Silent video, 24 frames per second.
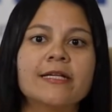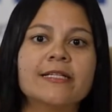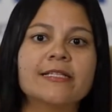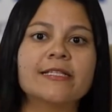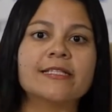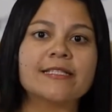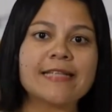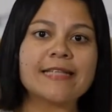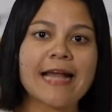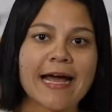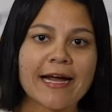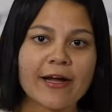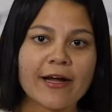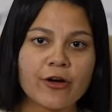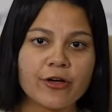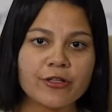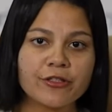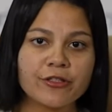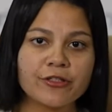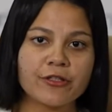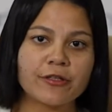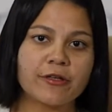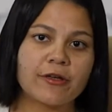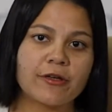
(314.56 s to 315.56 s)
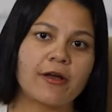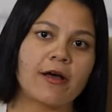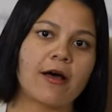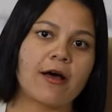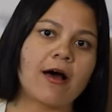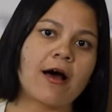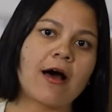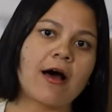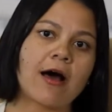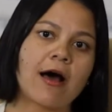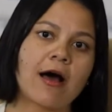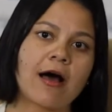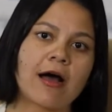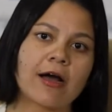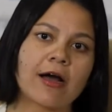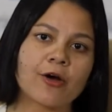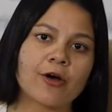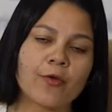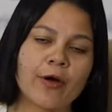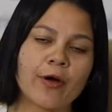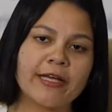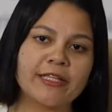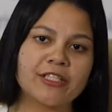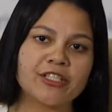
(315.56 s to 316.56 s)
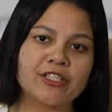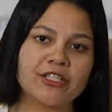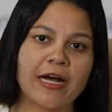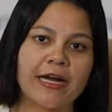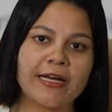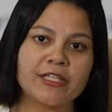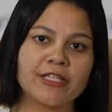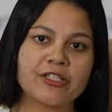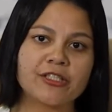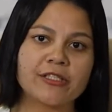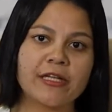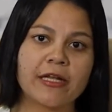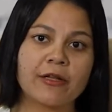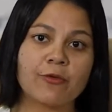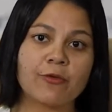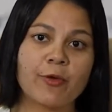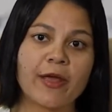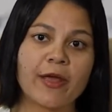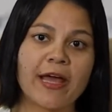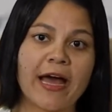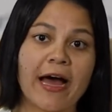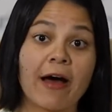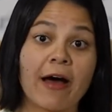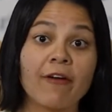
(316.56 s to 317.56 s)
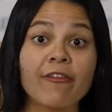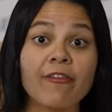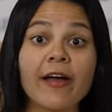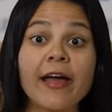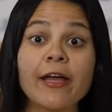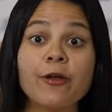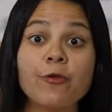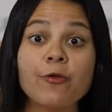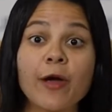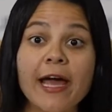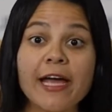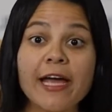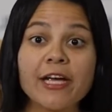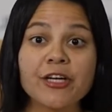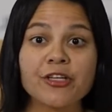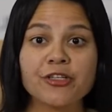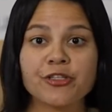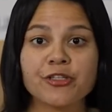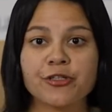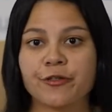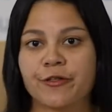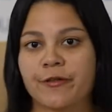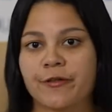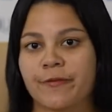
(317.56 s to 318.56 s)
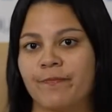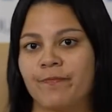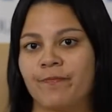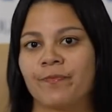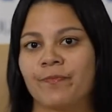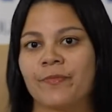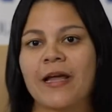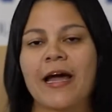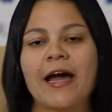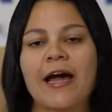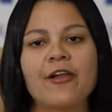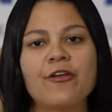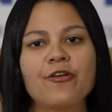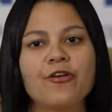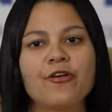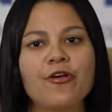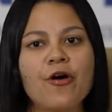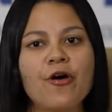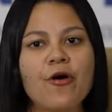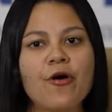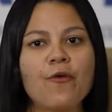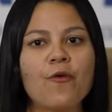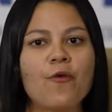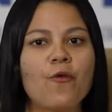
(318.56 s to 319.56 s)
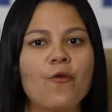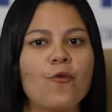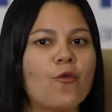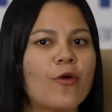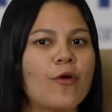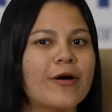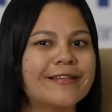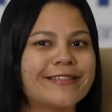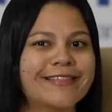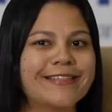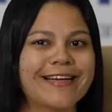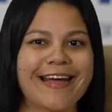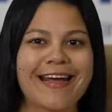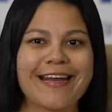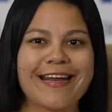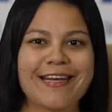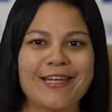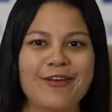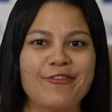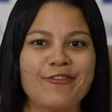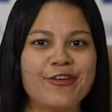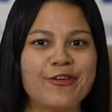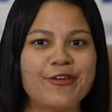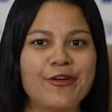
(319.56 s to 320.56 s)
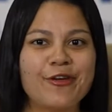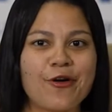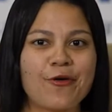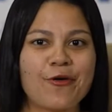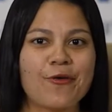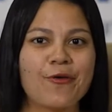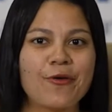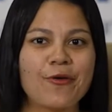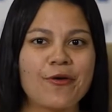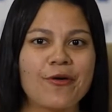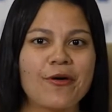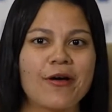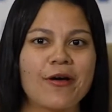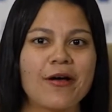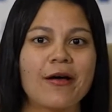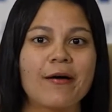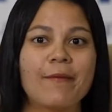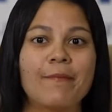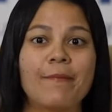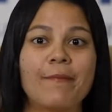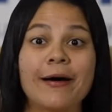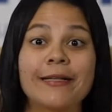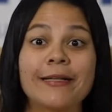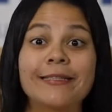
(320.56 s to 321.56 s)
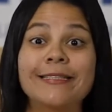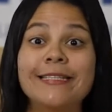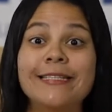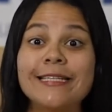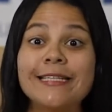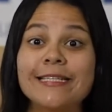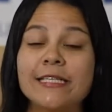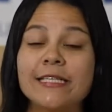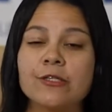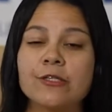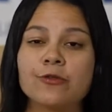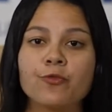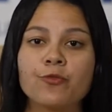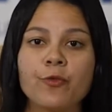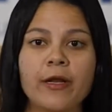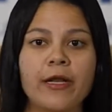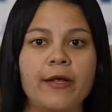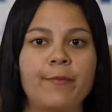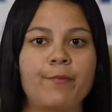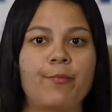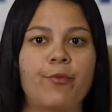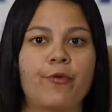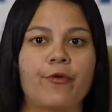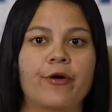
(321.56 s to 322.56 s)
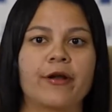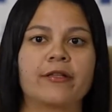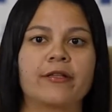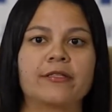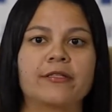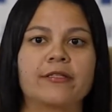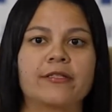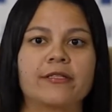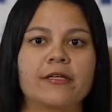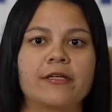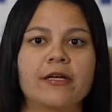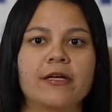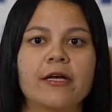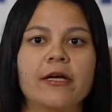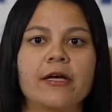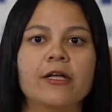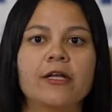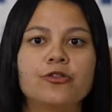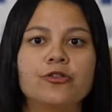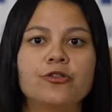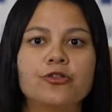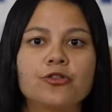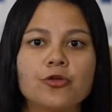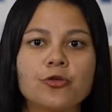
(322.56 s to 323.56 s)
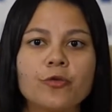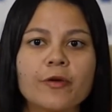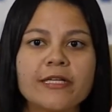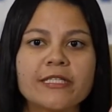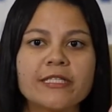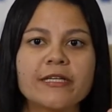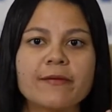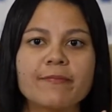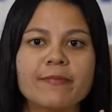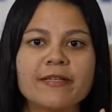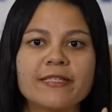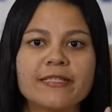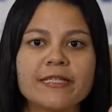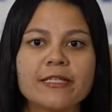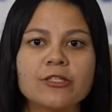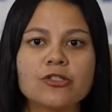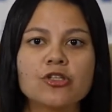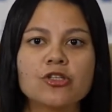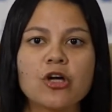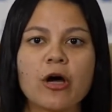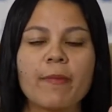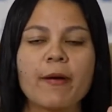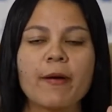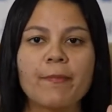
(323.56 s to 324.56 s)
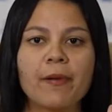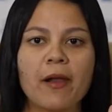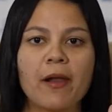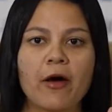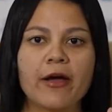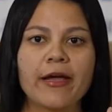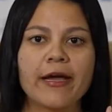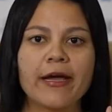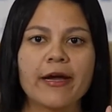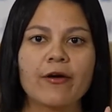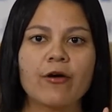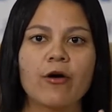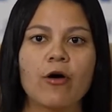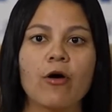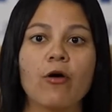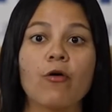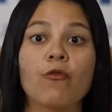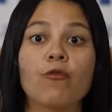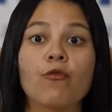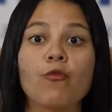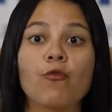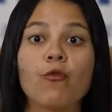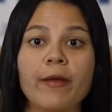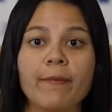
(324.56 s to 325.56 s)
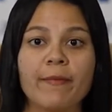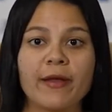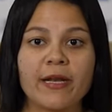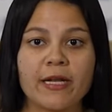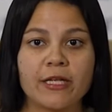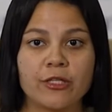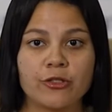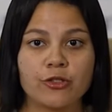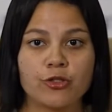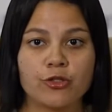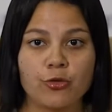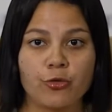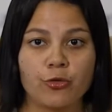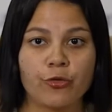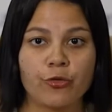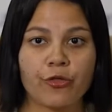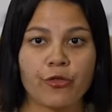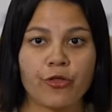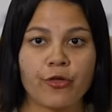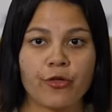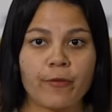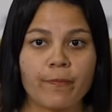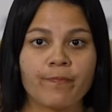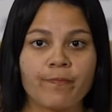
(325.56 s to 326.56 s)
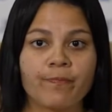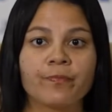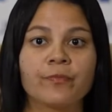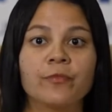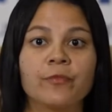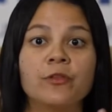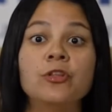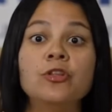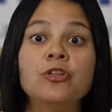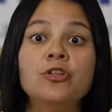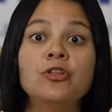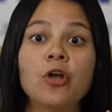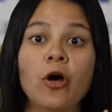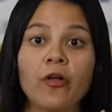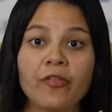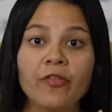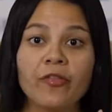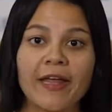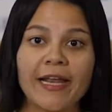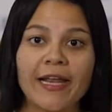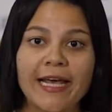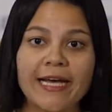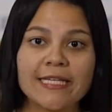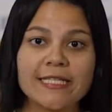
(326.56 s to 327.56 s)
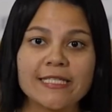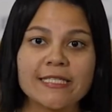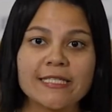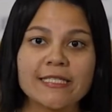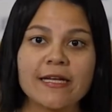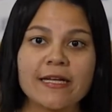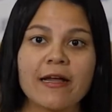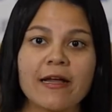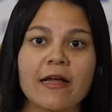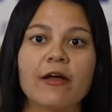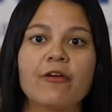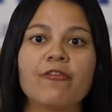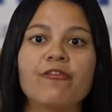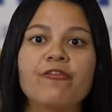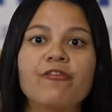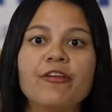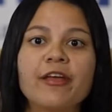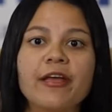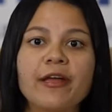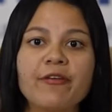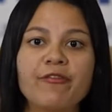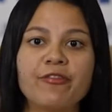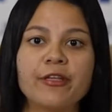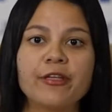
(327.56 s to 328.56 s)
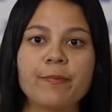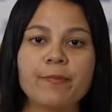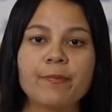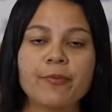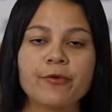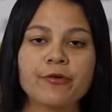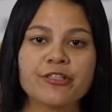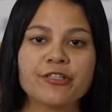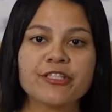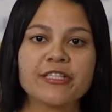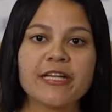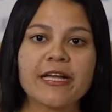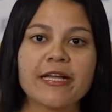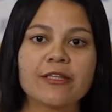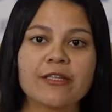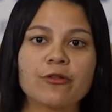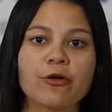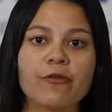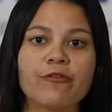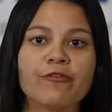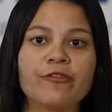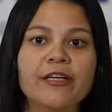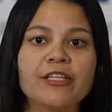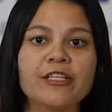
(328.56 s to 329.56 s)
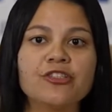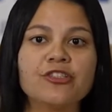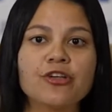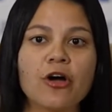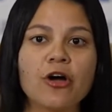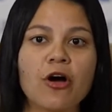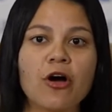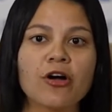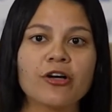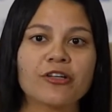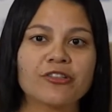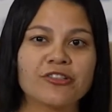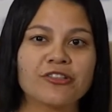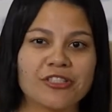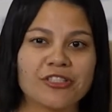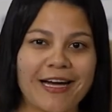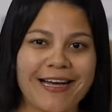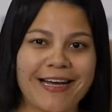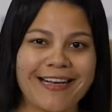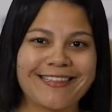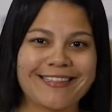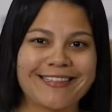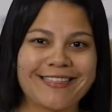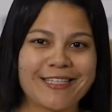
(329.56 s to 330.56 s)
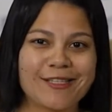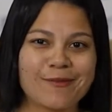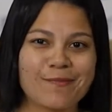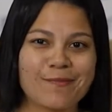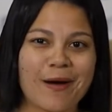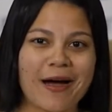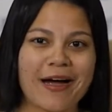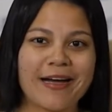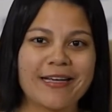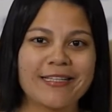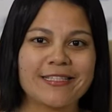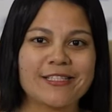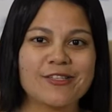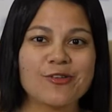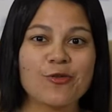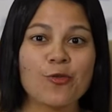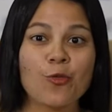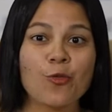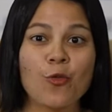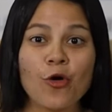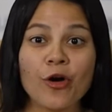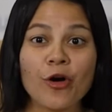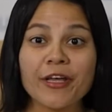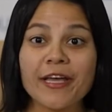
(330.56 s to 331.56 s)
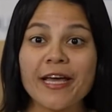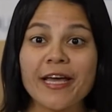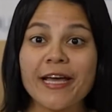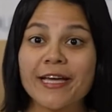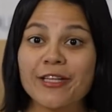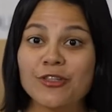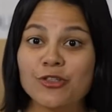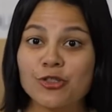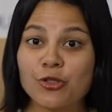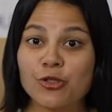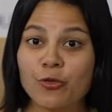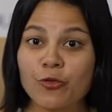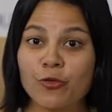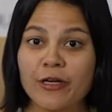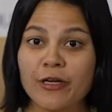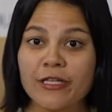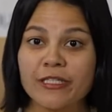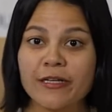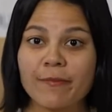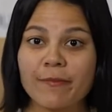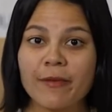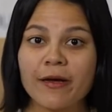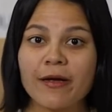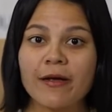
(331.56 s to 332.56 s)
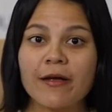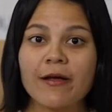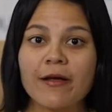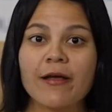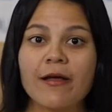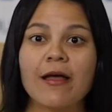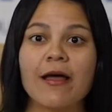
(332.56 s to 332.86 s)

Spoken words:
Second great challenge that we have, education. I don't know, once again, if you know, but this is really important. Tourism is the top employer of women and youth. Nonetheless, 50% of the young, talented minds working in tourism